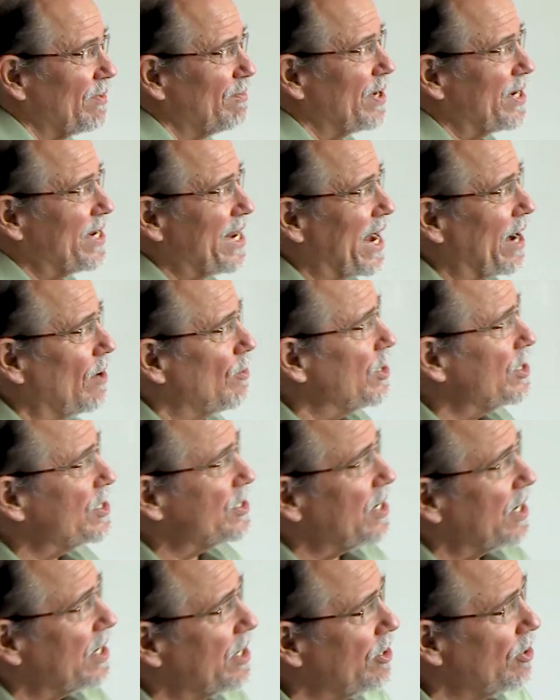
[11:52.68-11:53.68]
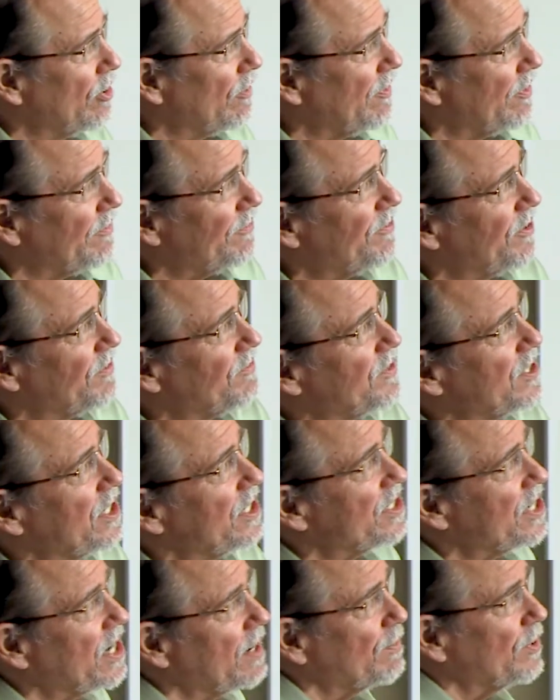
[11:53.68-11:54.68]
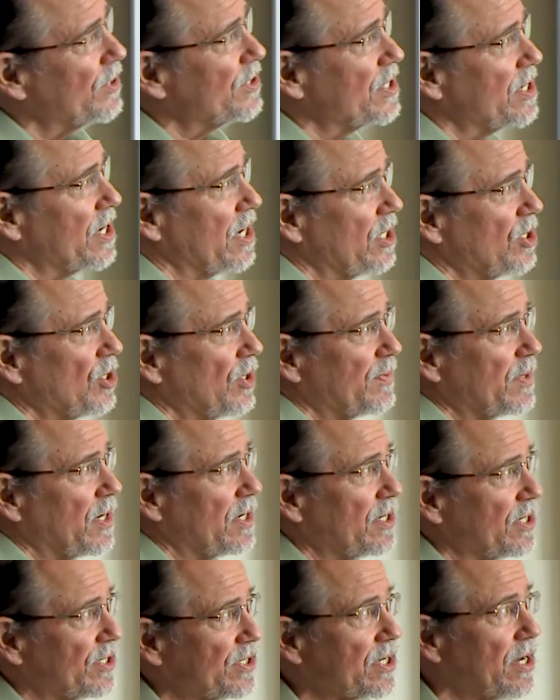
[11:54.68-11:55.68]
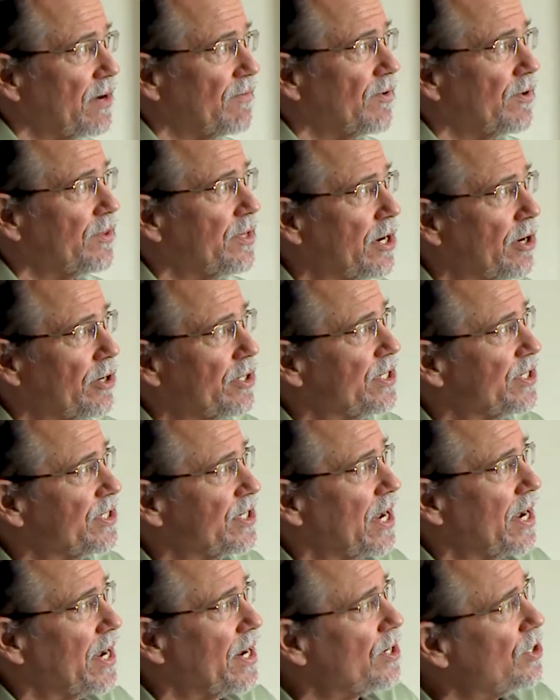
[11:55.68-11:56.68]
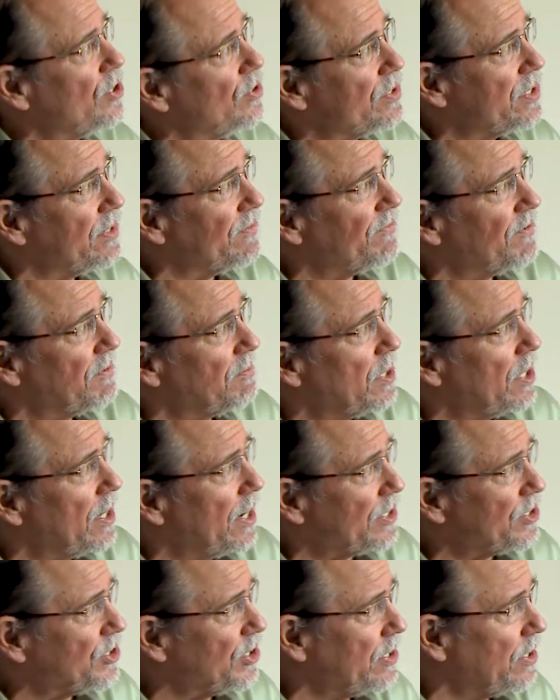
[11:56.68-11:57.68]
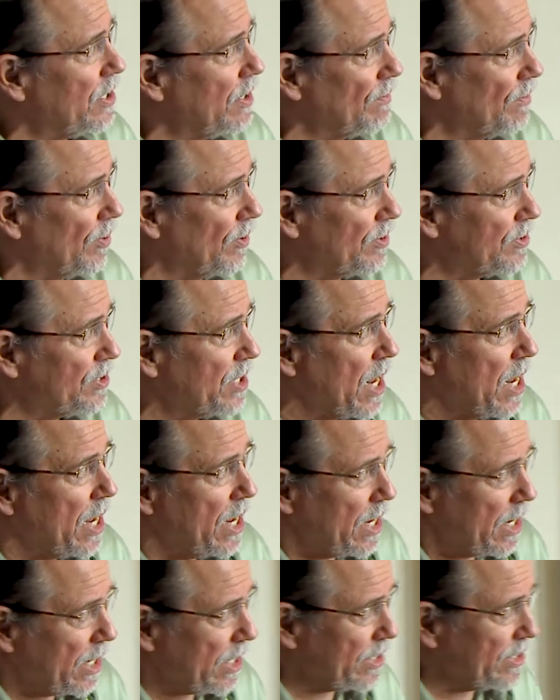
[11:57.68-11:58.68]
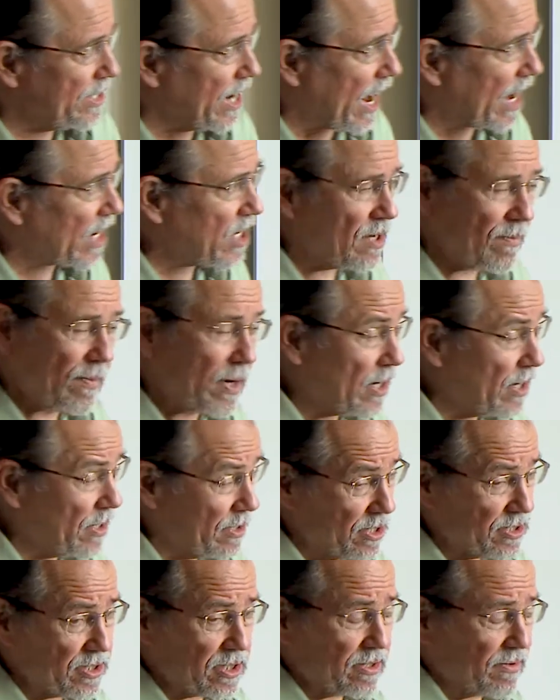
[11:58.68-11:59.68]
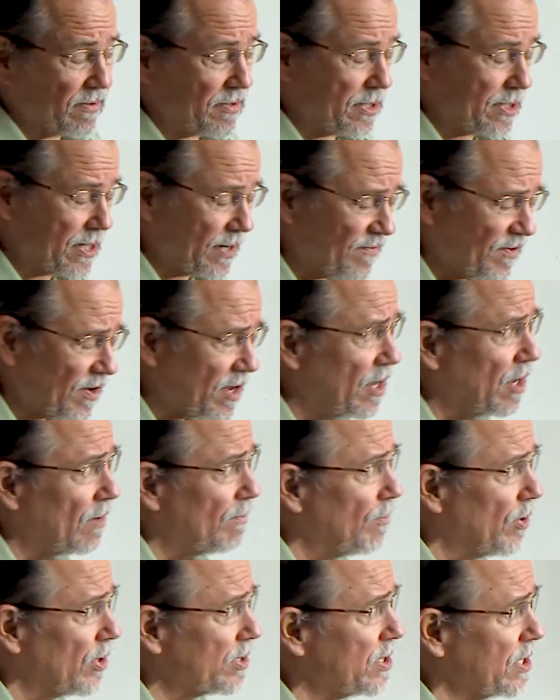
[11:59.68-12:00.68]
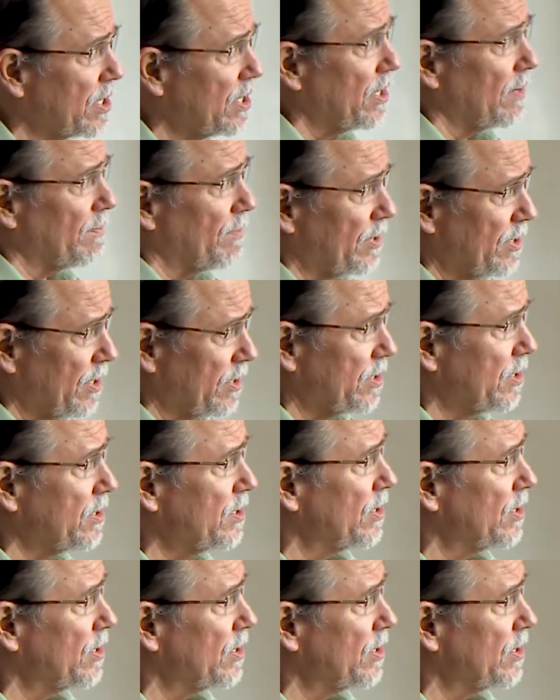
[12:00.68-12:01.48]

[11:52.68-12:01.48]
Badawi studied over 50 temples in Egypt and discovered they are designed using Fibonacci numbers. He documented, this is a difficult book to get, but this is